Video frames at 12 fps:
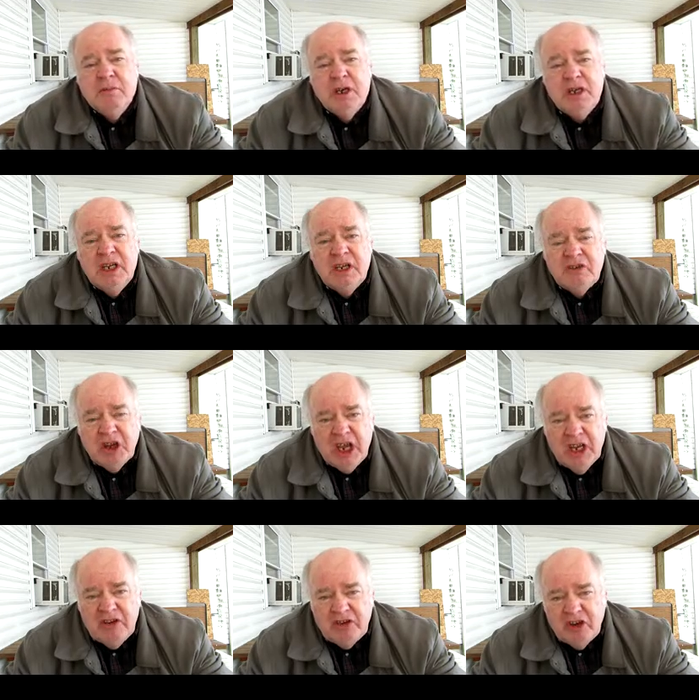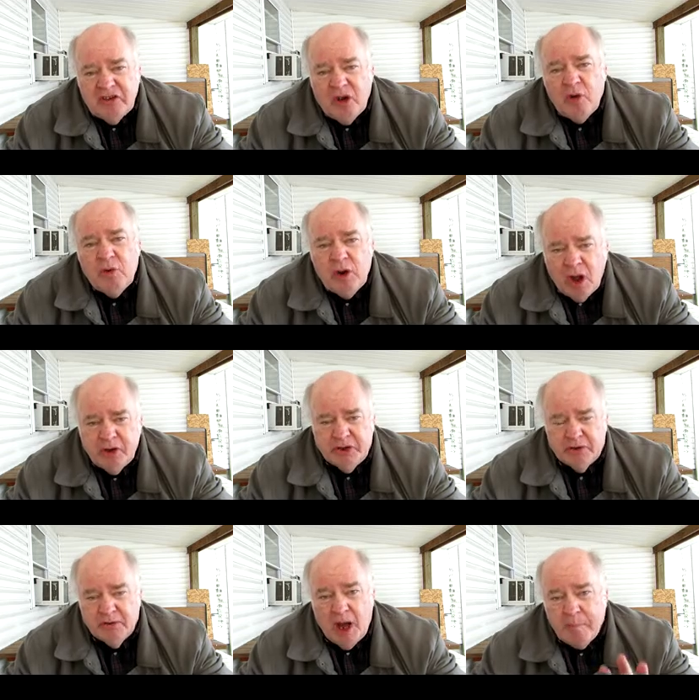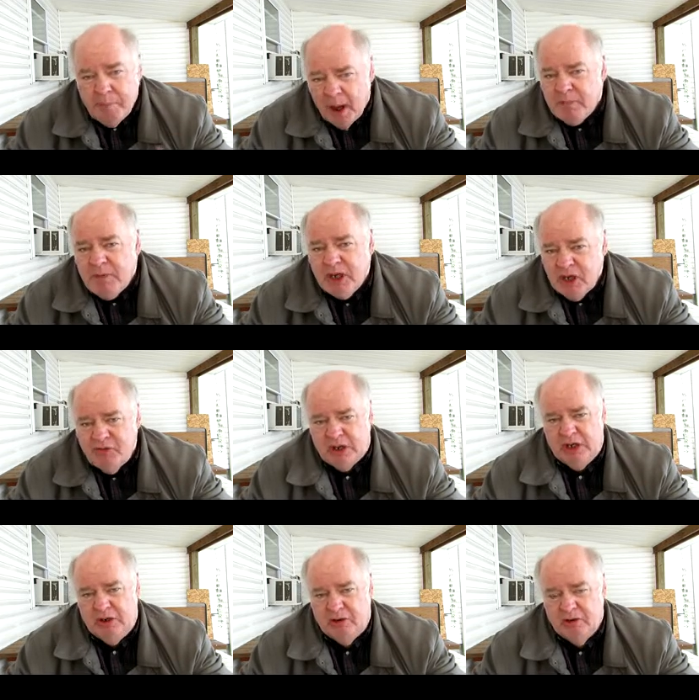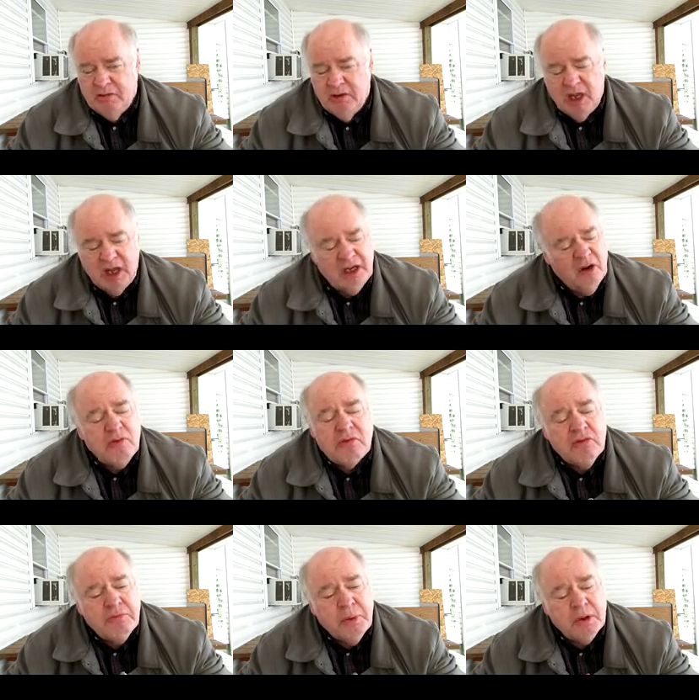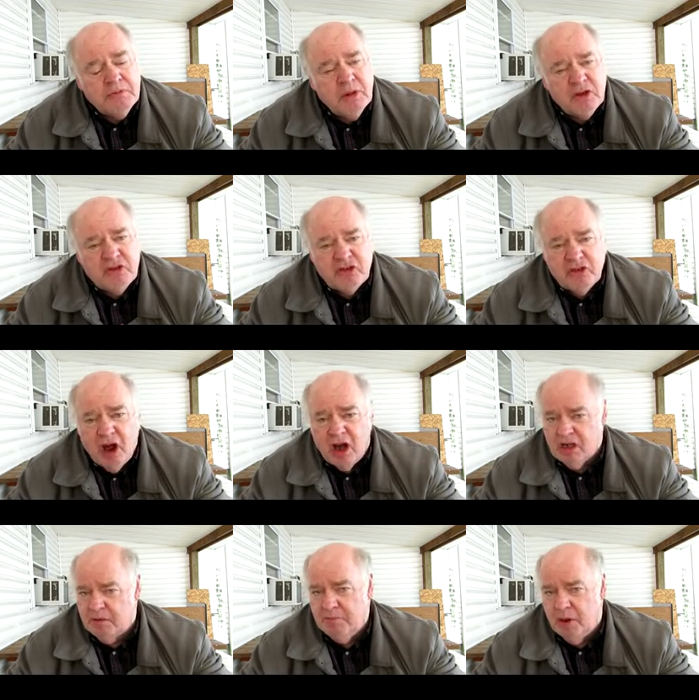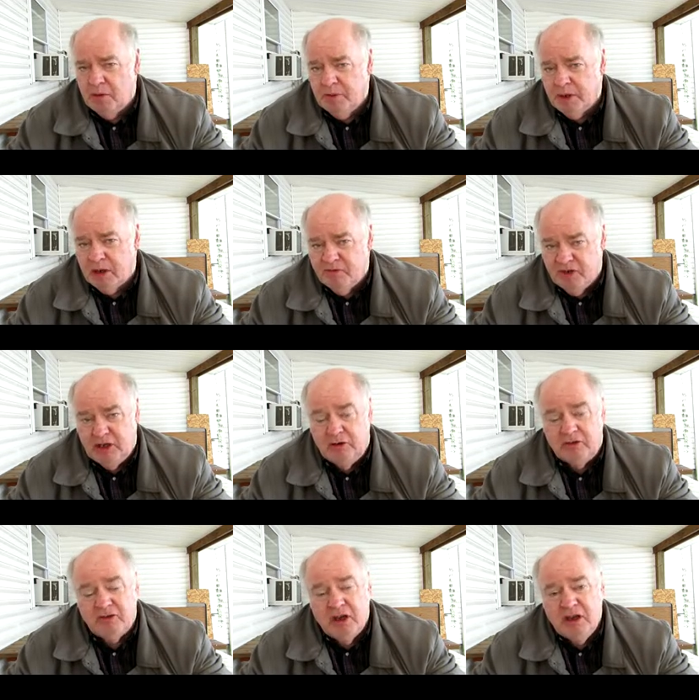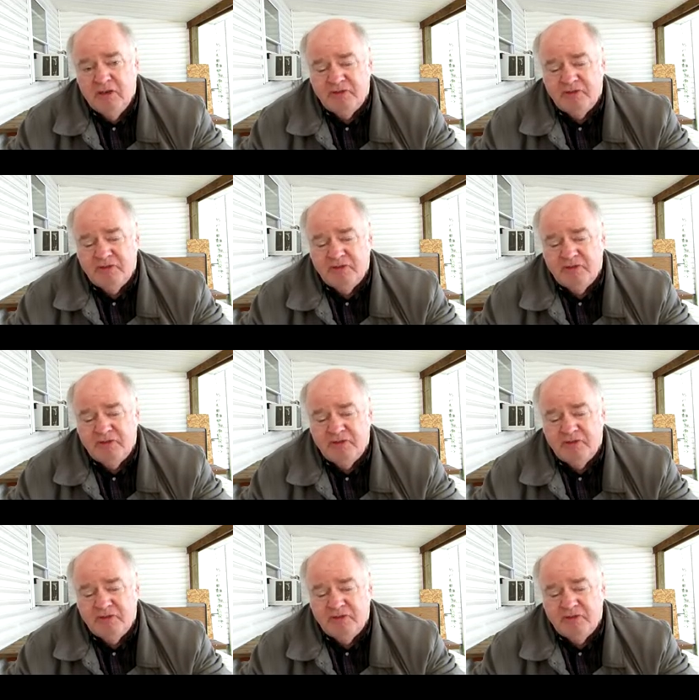But in this case, his own lawyer, a public defender. Now, don't put much stock in public defenders.